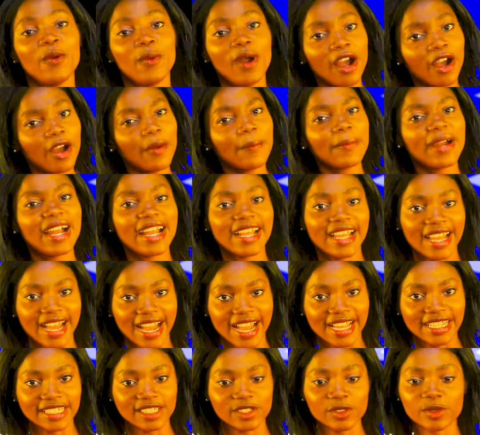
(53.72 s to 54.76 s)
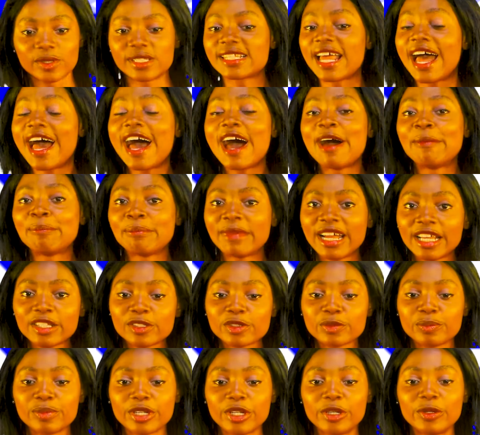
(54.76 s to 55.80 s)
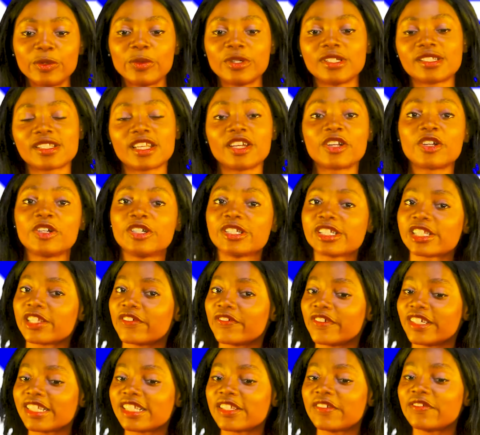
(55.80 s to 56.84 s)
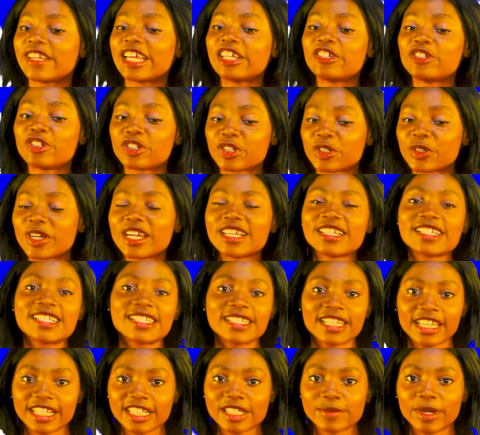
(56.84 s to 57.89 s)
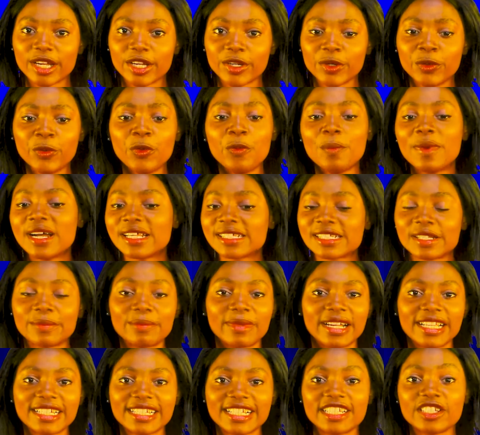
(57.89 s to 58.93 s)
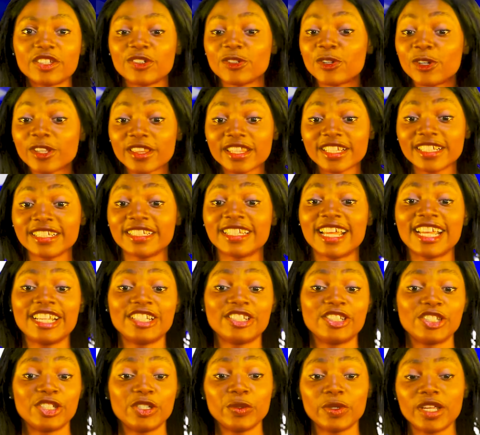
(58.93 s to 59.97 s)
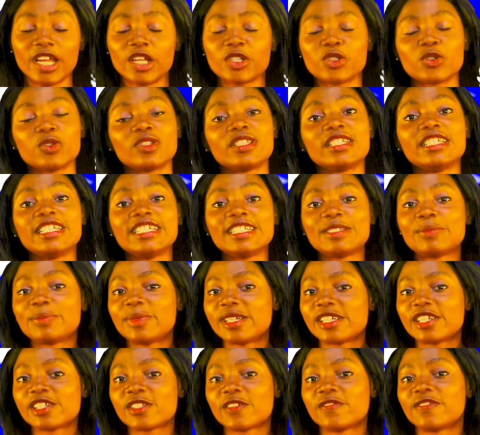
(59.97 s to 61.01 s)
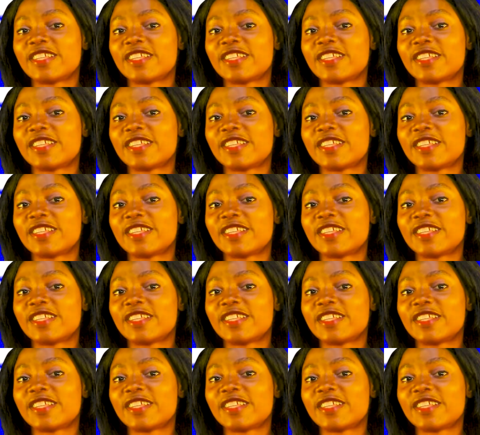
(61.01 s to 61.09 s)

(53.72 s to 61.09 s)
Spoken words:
Welcome back, guys. So Sir AHMADU Bello was a conservative Nigerian statesman who masterminded northern Nigeria through the independence of